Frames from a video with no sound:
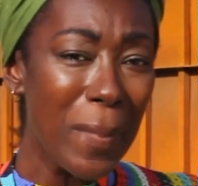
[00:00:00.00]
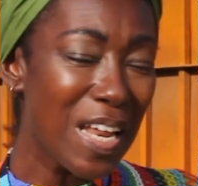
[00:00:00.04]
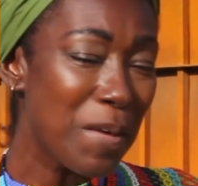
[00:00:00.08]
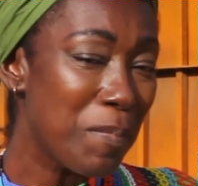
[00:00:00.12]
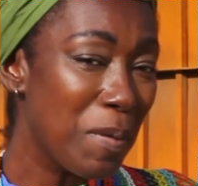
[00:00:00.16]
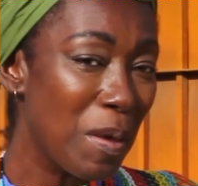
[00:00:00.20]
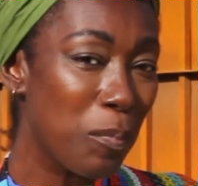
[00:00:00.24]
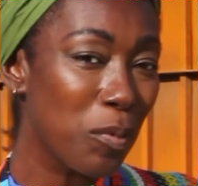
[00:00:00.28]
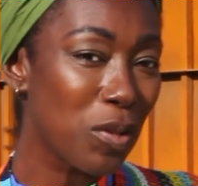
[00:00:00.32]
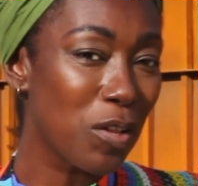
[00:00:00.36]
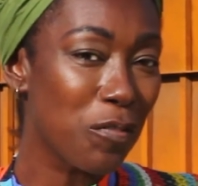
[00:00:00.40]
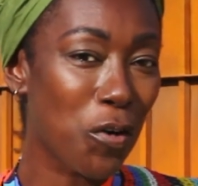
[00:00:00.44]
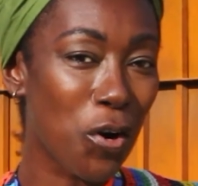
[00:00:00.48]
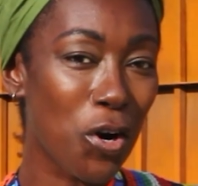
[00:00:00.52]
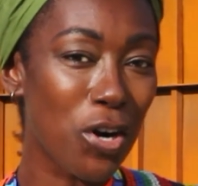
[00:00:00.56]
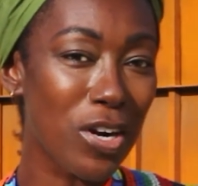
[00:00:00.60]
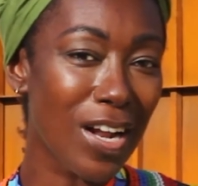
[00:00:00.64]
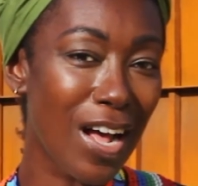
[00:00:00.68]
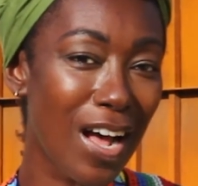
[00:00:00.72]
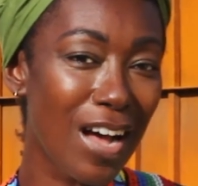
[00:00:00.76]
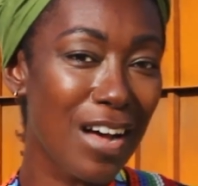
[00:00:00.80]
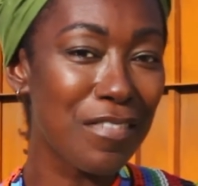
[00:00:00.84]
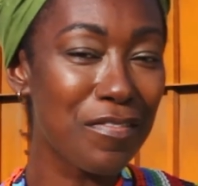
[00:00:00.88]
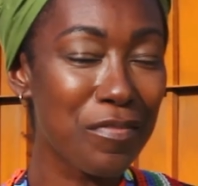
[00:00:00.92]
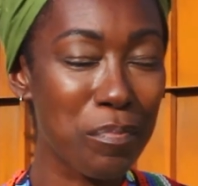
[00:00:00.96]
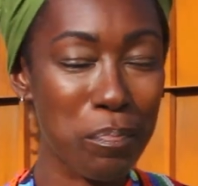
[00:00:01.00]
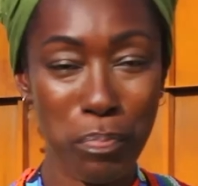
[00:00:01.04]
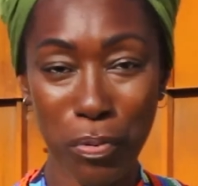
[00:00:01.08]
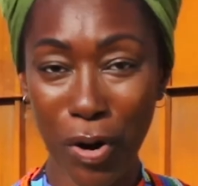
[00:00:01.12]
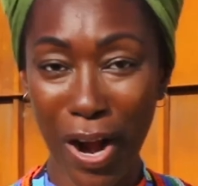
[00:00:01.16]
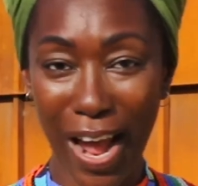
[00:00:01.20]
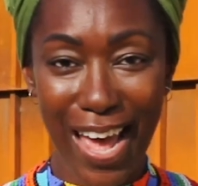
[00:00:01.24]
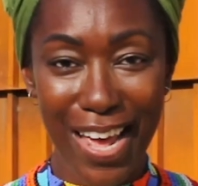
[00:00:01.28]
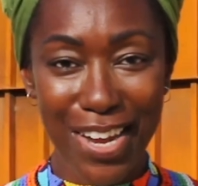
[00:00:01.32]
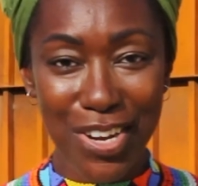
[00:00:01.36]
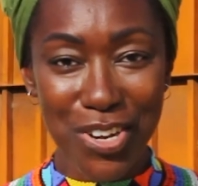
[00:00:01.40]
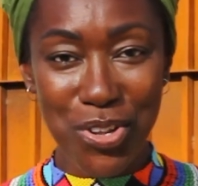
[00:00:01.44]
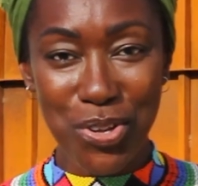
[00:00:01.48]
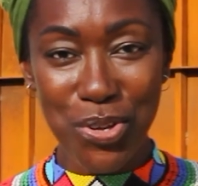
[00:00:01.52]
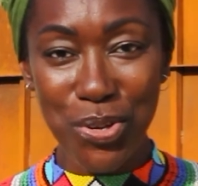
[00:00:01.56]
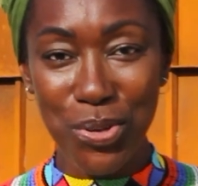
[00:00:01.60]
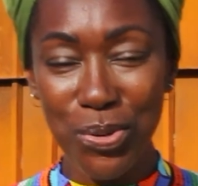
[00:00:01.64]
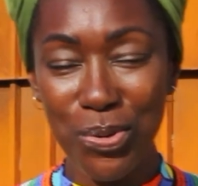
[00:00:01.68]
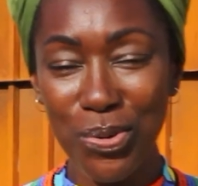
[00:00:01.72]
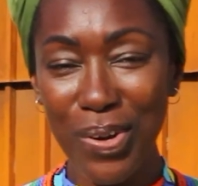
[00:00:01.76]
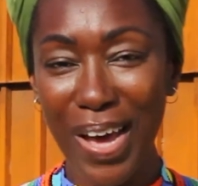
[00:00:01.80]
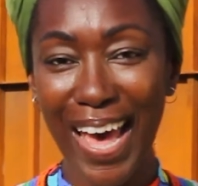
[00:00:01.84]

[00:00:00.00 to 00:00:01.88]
many people have heard of, brand new,